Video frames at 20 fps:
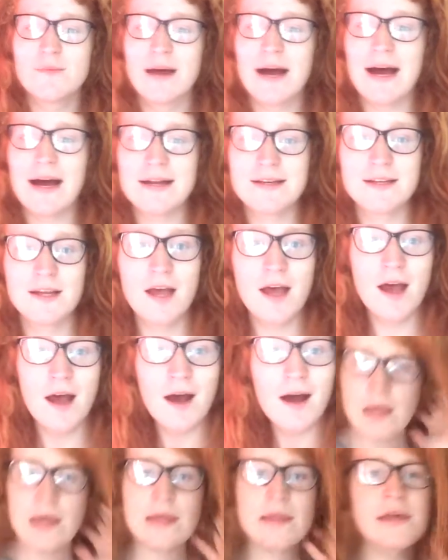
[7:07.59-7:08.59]
bad.
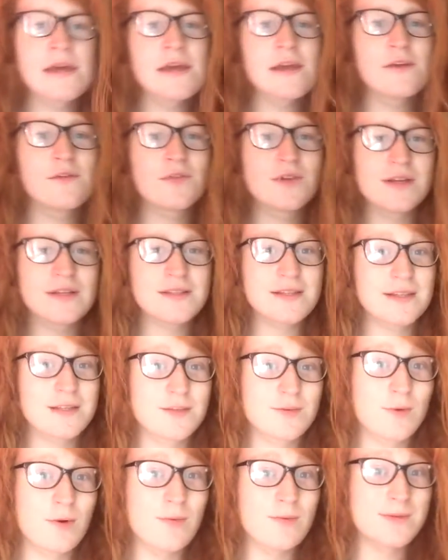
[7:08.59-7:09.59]
Thank you for listening
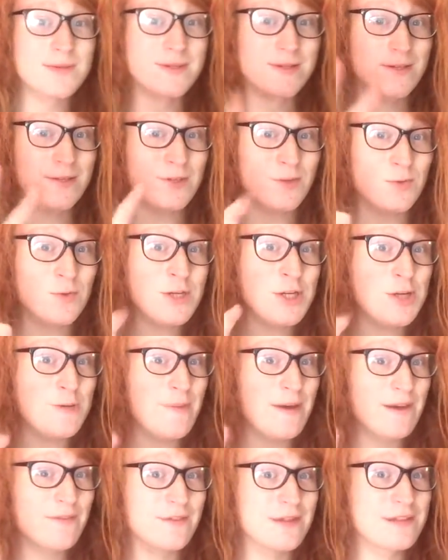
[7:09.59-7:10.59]
to what was the squishy
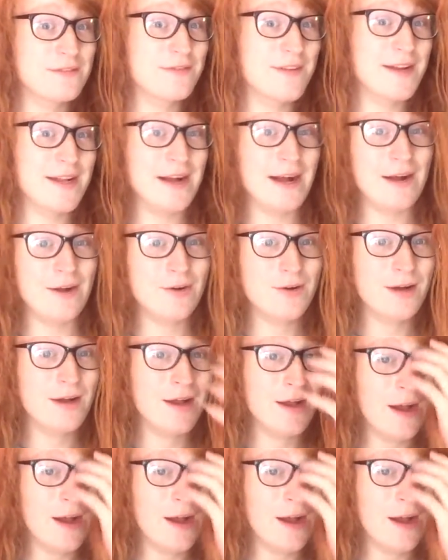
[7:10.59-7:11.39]
bit of this video.